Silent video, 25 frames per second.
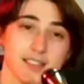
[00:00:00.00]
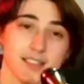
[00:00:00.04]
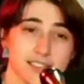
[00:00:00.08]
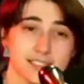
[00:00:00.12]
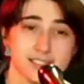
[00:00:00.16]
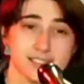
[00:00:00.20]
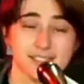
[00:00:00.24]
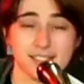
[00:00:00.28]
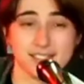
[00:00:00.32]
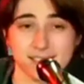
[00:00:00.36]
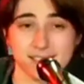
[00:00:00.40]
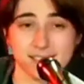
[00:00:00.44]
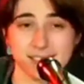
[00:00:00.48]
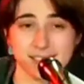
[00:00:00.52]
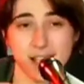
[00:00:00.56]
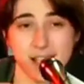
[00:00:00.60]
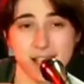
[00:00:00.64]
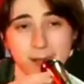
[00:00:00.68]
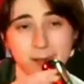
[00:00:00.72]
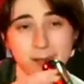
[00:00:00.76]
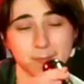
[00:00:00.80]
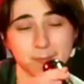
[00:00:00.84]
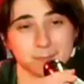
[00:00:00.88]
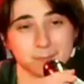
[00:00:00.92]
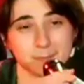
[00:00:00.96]
is
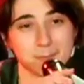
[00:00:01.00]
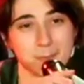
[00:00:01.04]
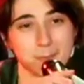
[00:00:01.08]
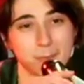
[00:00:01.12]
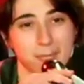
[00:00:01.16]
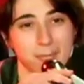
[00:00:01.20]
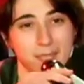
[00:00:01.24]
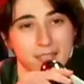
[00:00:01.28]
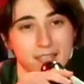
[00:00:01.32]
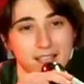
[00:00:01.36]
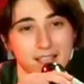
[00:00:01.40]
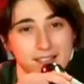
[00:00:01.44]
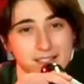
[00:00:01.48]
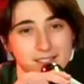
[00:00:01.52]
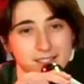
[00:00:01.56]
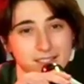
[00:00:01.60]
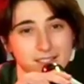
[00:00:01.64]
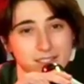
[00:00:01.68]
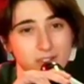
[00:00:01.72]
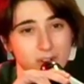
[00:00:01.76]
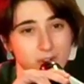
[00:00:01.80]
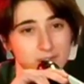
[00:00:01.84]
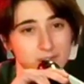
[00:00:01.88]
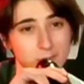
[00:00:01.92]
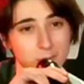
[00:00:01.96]
it's a
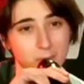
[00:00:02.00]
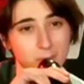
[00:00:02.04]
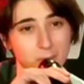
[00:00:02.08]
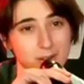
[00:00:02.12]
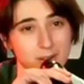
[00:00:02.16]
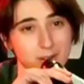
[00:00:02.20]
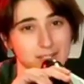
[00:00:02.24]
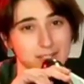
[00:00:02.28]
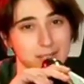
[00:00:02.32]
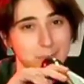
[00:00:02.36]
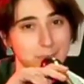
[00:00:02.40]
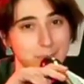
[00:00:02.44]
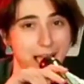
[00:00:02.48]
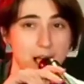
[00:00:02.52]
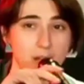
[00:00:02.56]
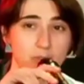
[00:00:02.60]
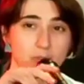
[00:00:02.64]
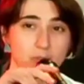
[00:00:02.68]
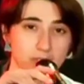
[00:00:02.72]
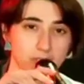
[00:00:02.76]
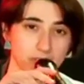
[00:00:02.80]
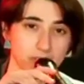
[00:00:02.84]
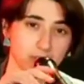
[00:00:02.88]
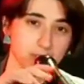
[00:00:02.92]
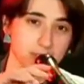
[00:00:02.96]
dulcimer. It's a mountain
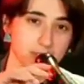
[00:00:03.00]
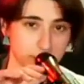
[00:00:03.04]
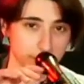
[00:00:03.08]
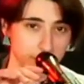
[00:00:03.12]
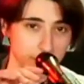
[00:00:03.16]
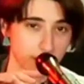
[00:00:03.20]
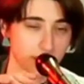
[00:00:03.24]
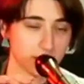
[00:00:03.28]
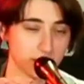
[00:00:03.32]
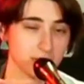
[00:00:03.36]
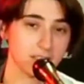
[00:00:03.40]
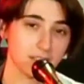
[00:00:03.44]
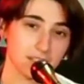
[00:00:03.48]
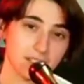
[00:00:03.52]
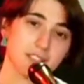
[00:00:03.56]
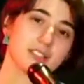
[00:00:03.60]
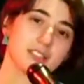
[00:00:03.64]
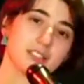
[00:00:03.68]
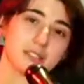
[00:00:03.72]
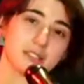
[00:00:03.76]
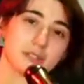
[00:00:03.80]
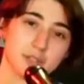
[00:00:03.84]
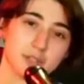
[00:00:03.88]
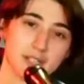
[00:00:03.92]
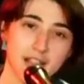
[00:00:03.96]
dulcimer
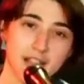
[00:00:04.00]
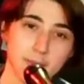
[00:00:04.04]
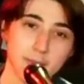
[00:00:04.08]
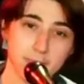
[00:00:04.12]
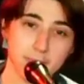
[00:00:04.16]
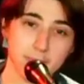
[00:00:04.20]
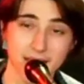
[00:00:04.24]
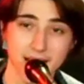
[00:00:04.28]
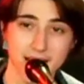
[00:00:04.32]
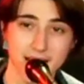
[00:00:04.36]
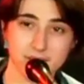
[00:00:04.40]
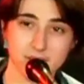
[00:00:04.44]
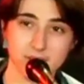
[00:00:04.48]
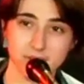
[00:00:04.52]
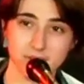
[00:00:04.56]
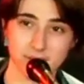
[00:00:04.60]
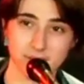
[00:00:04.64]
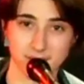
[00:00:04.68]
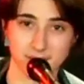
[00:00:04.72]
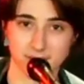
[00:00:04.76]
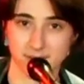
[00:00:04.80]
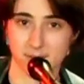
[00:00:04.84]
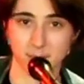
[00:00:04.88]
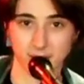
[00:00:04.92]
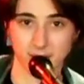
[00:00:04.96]
or an Appalachian
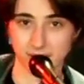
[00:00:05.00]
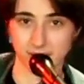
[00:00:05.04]
dulcimer.